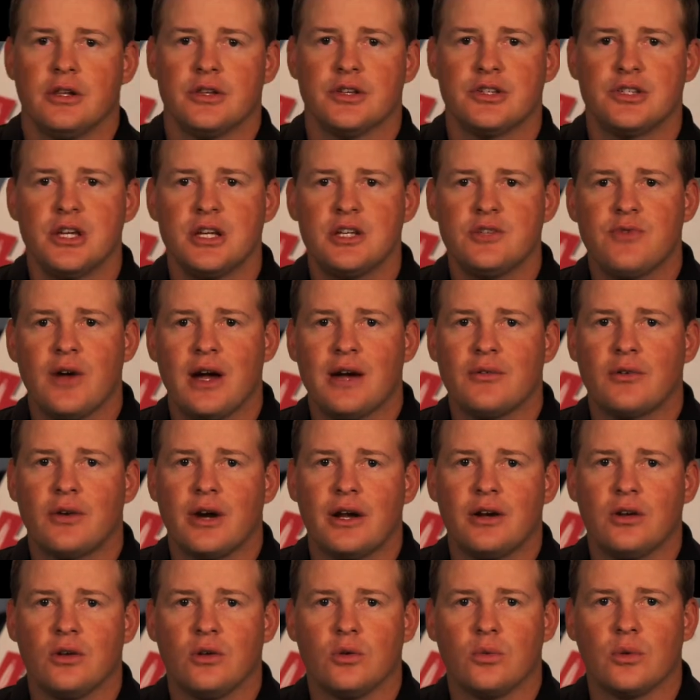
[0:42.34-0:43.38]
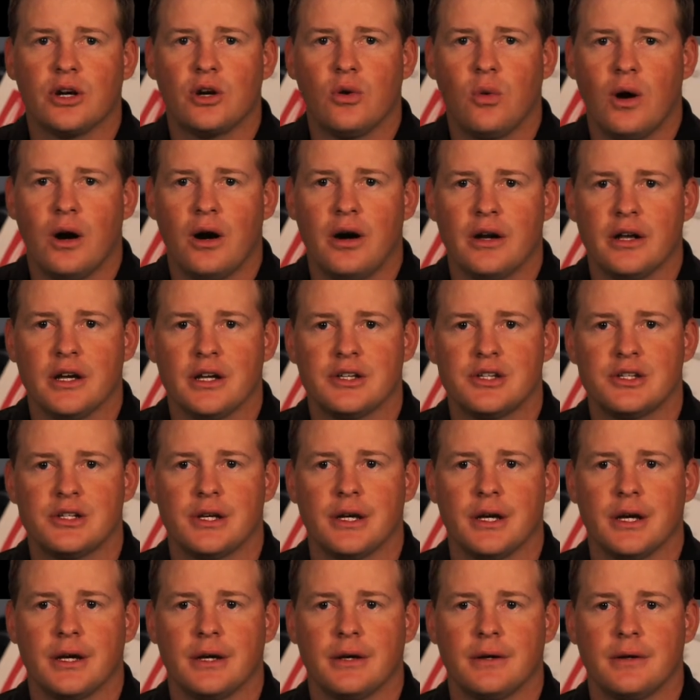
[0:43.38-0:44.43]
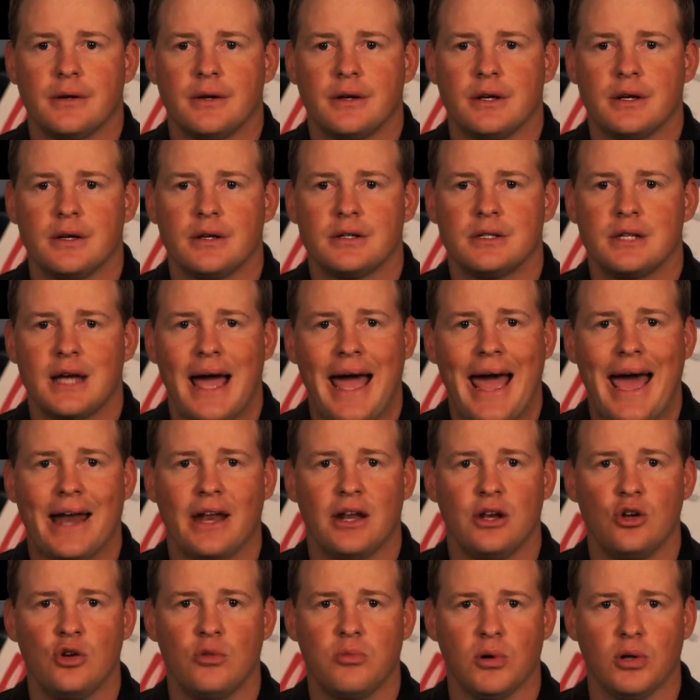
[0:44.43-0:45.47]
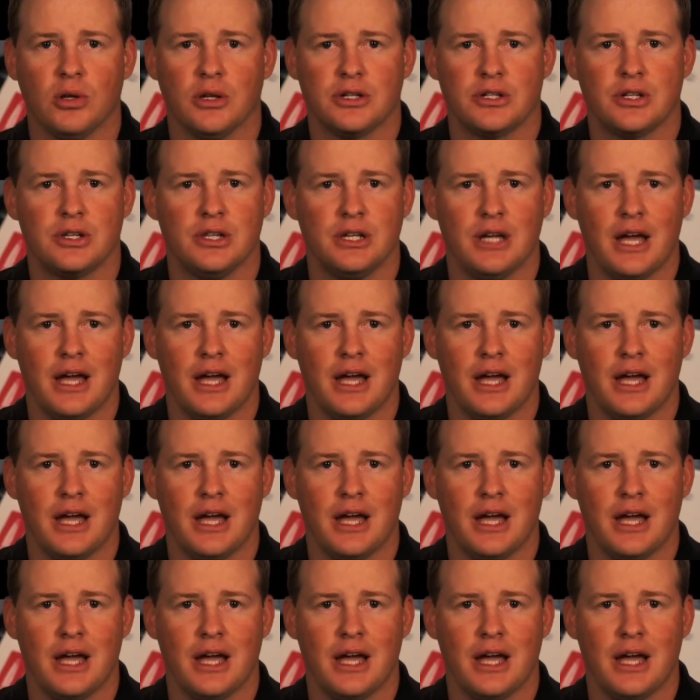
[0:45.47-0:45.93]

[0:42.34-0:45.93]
The 6.5 Grendel required us to, to add a new bullet to the